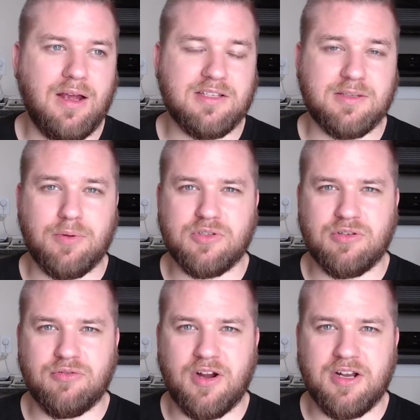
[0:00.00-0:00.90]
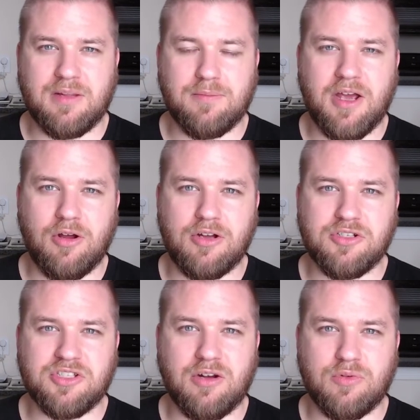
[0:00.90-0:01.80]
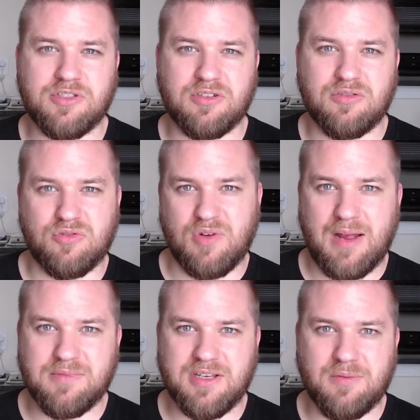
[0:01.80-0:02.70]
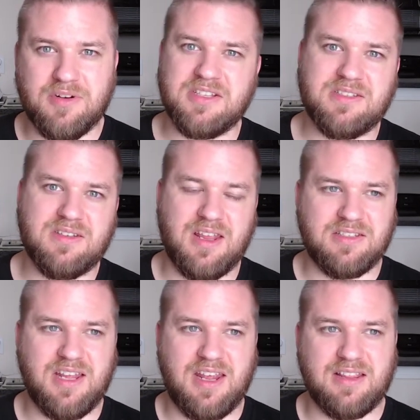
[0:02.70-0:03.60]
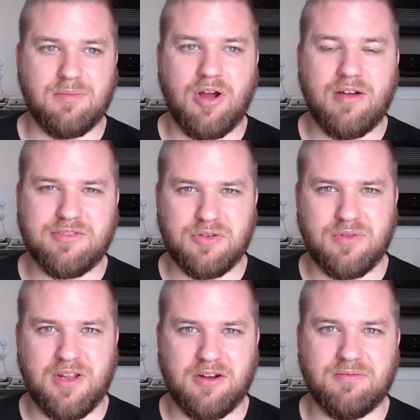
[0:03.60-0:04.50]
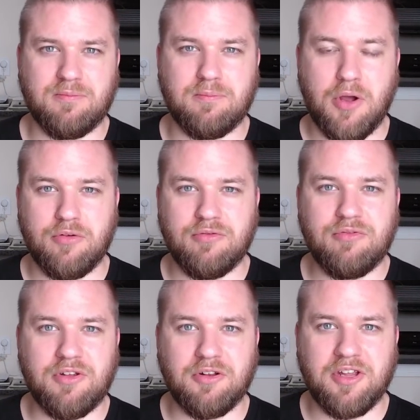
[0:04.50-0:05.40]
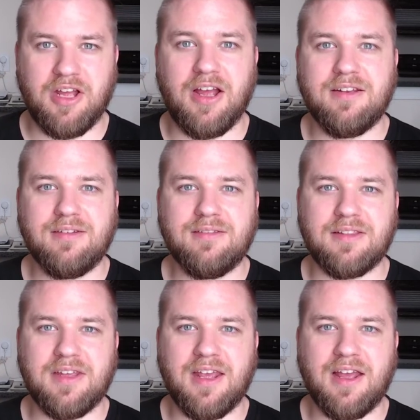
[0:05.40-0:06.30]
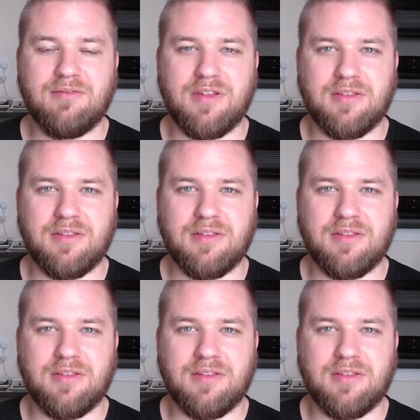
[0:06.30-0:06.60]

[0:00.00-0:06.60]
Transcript: as opposed to fighting them head on. Just kind of wants to grab someone and take them off to their bone-filled hut that they have,